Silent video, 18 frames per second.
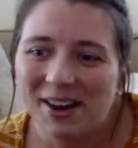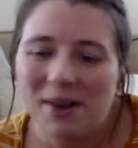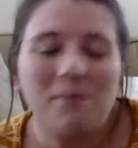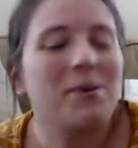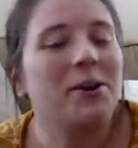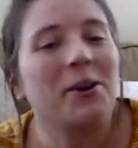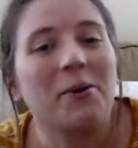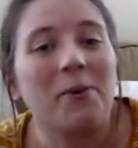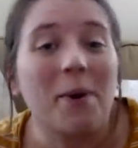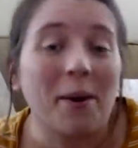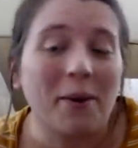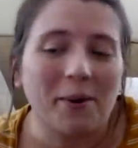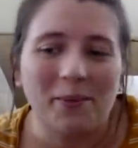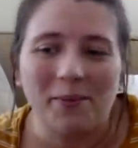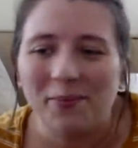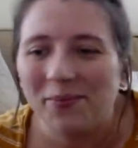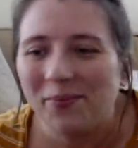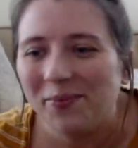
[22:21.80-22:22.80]
But you're welcome.
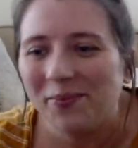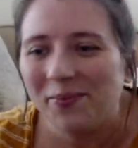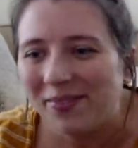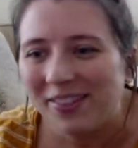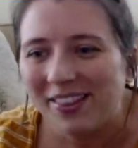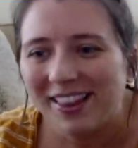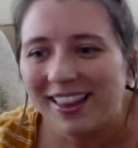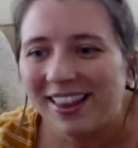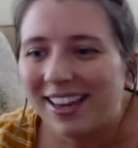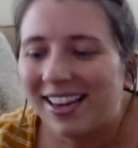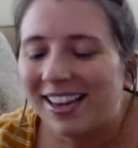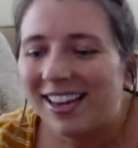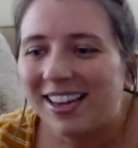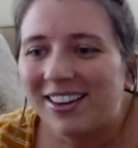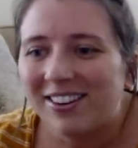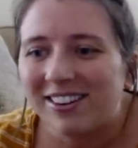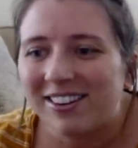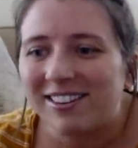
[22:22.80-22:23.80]

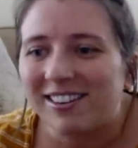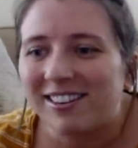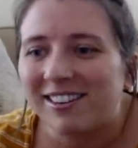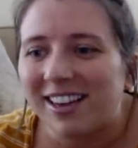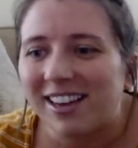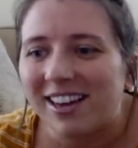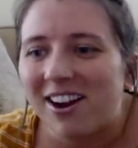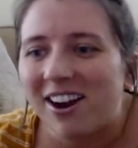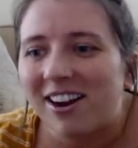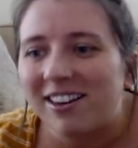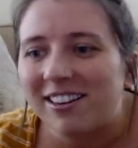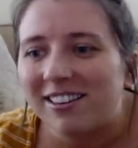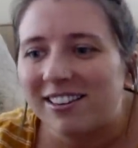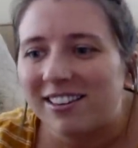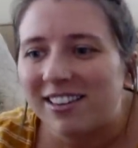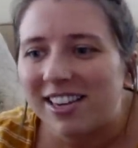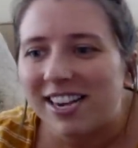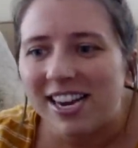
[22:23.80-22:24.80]
Chrisick said,
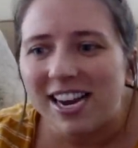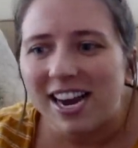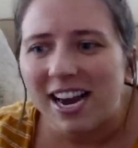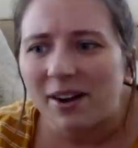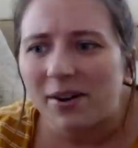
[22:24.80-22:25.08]
honestly, I